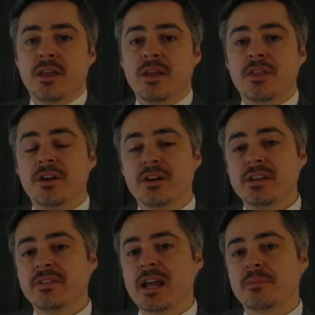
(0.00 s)
There are
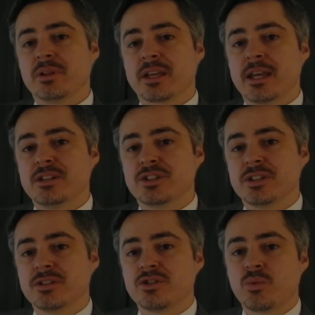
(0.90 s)
even
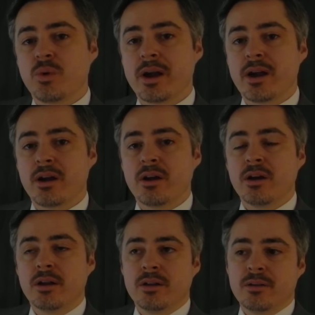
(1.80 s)
applications where
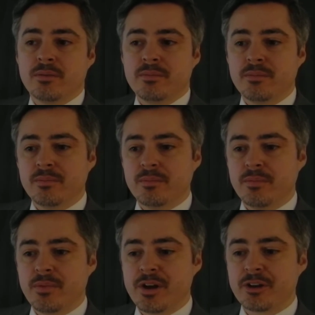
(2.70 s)

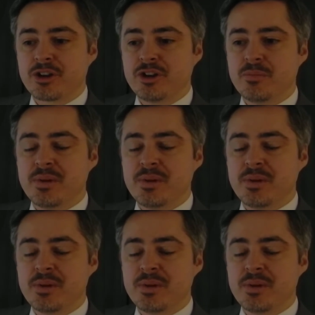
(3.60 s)
there could